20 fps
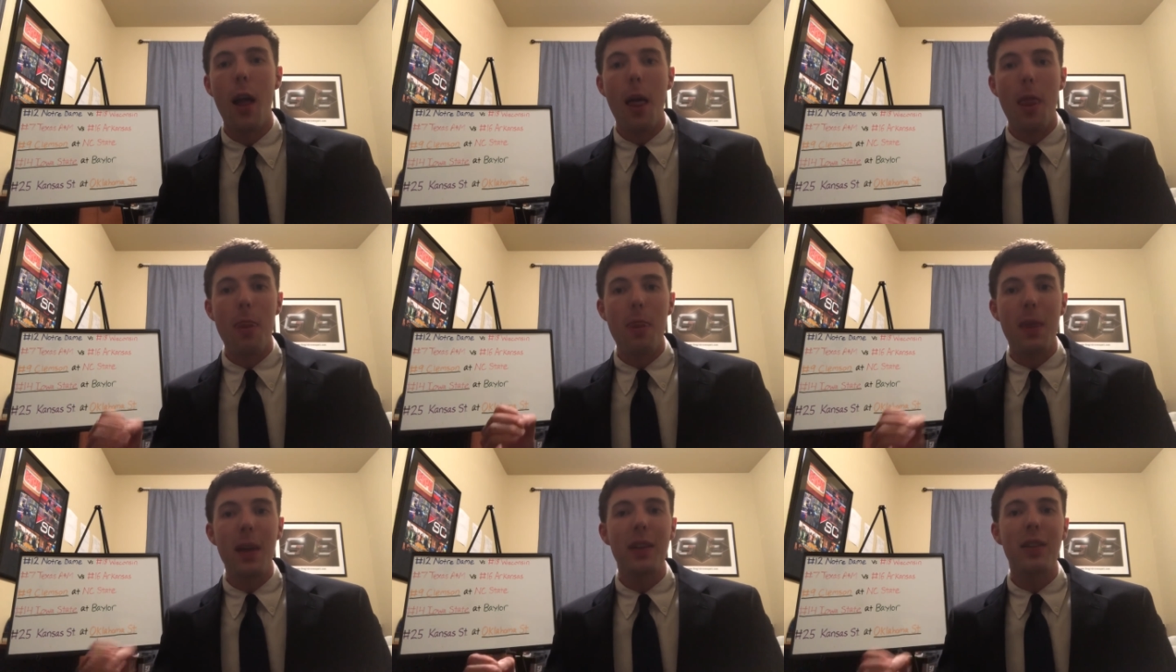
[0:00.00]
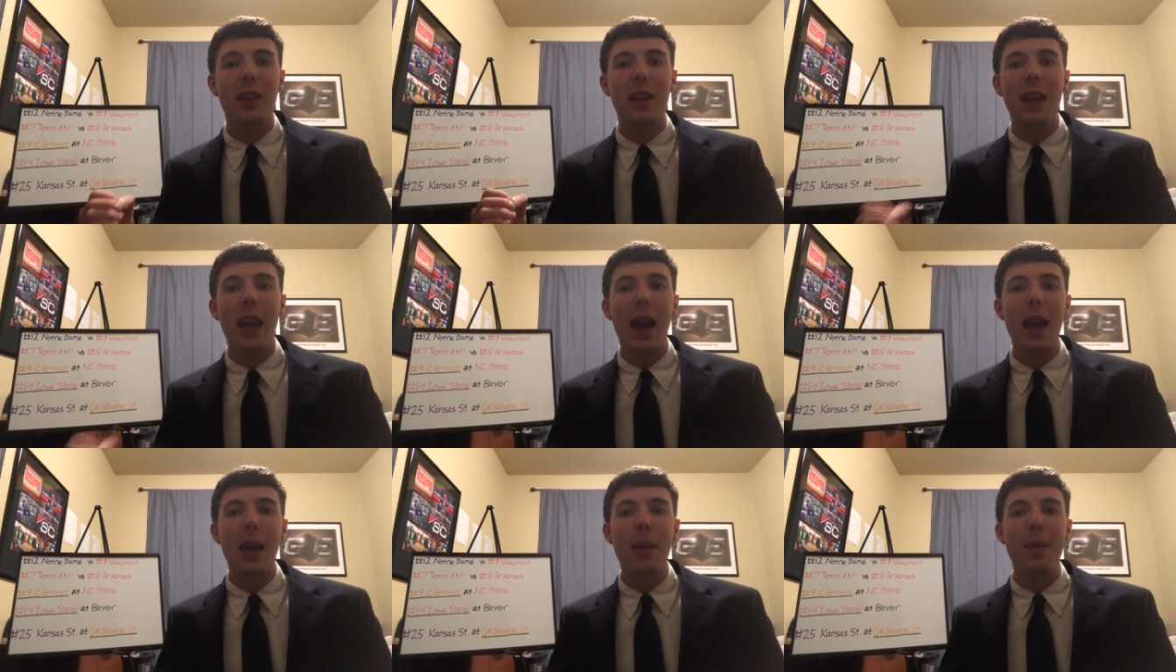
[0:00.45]
This
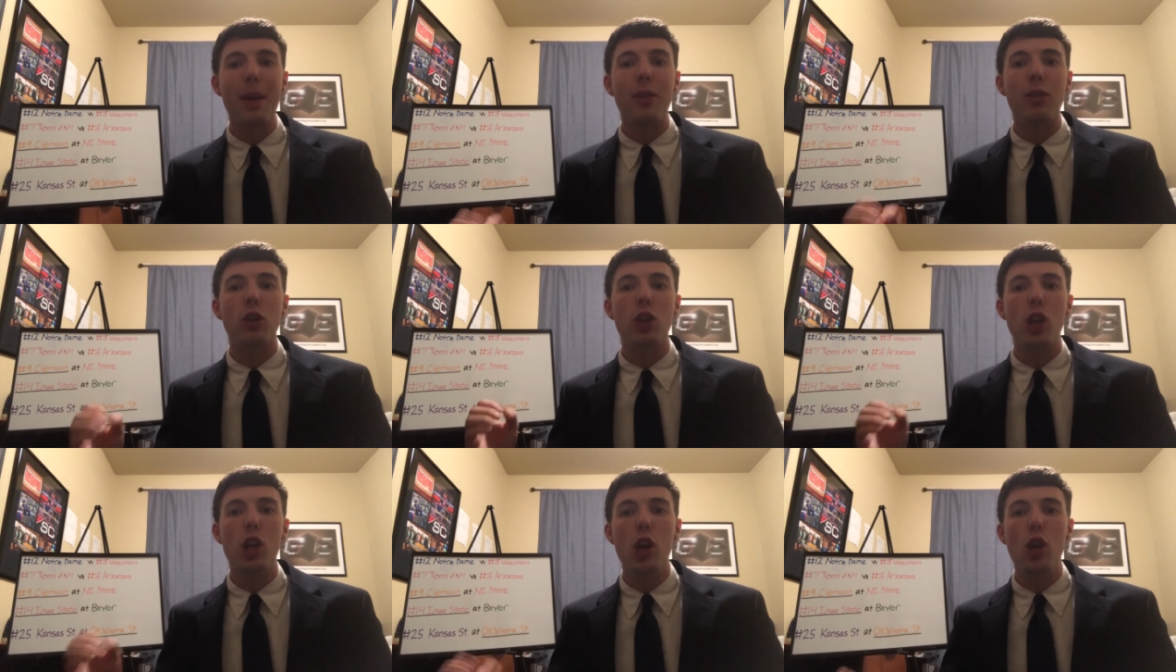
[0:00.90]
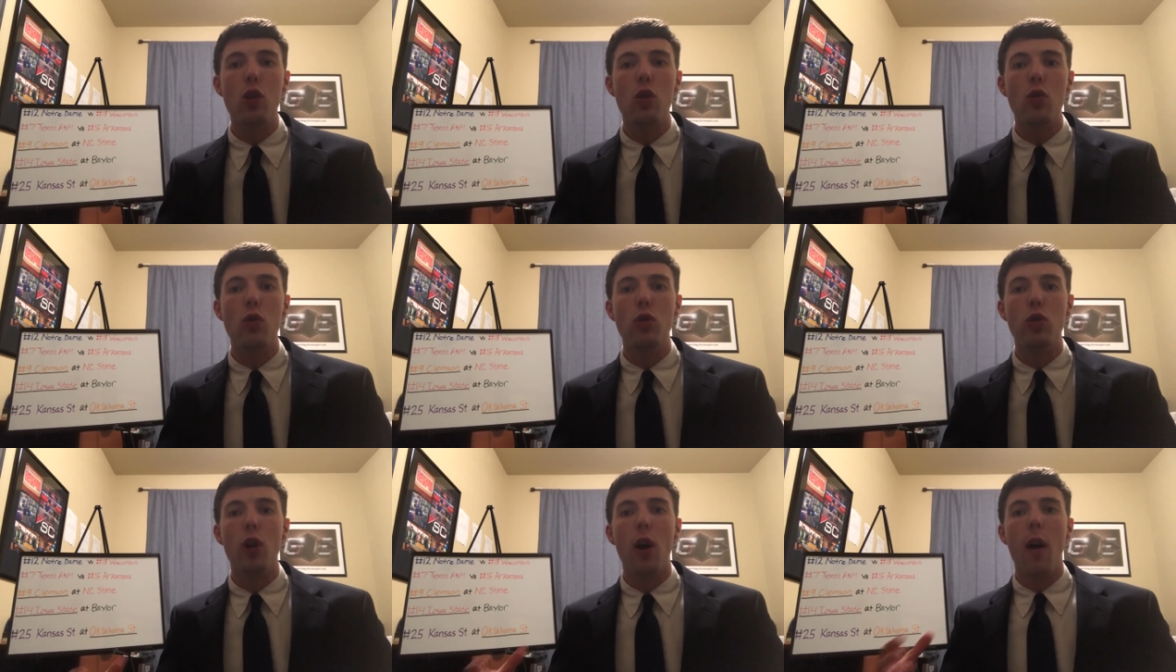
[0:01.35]
game is
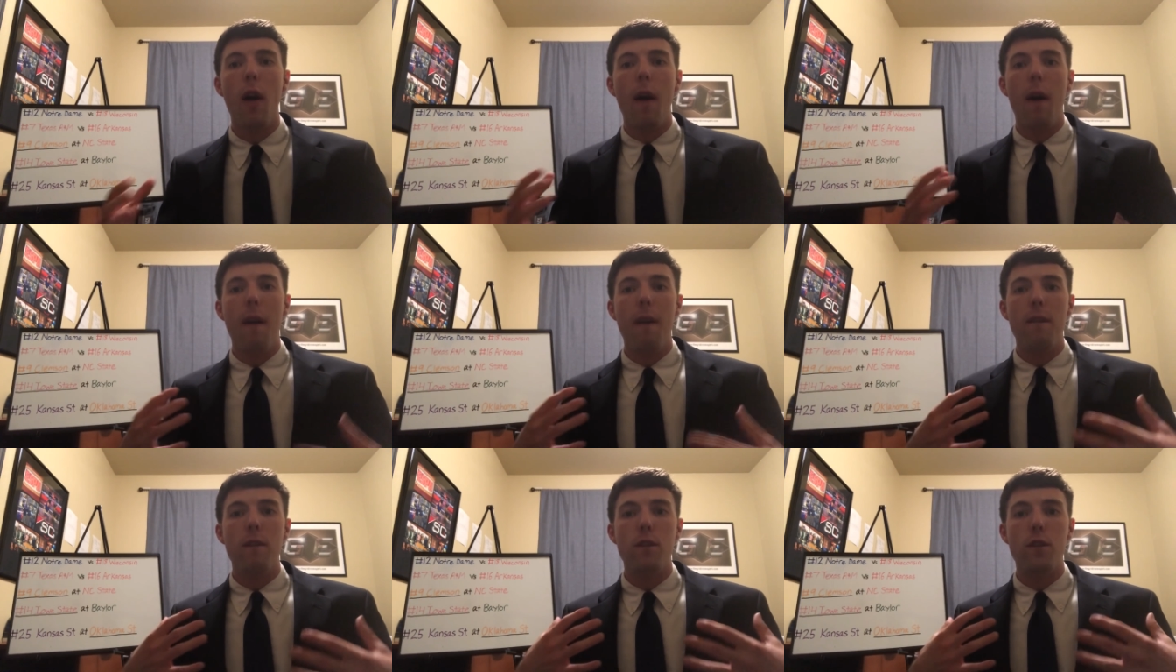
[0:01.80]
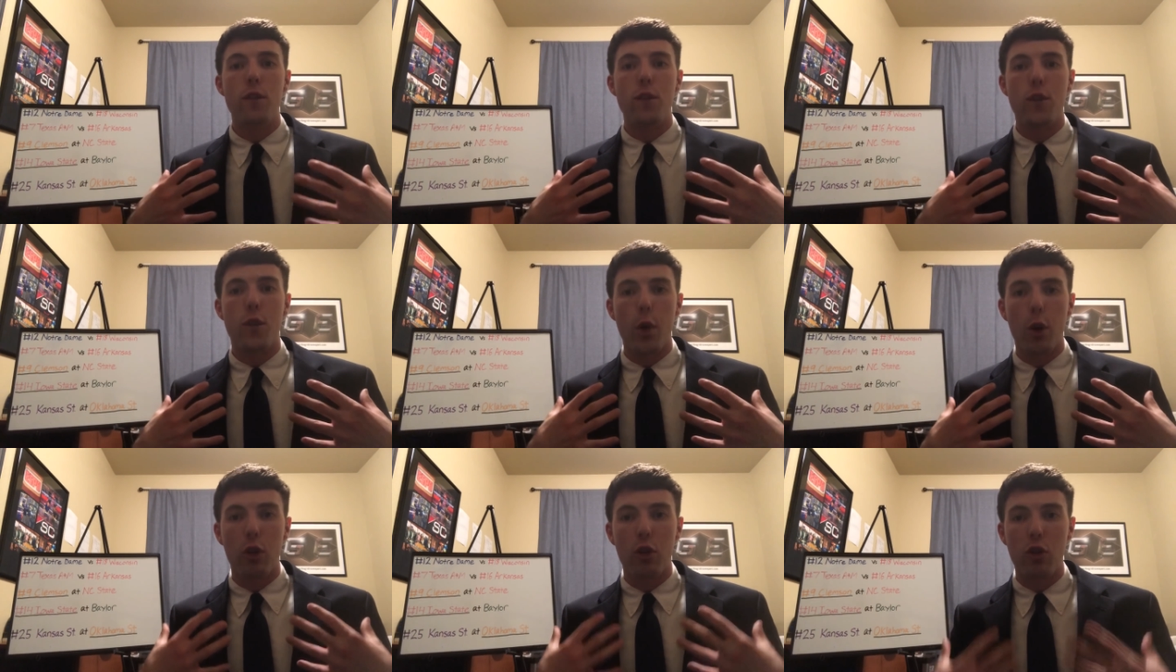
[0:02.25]
huge for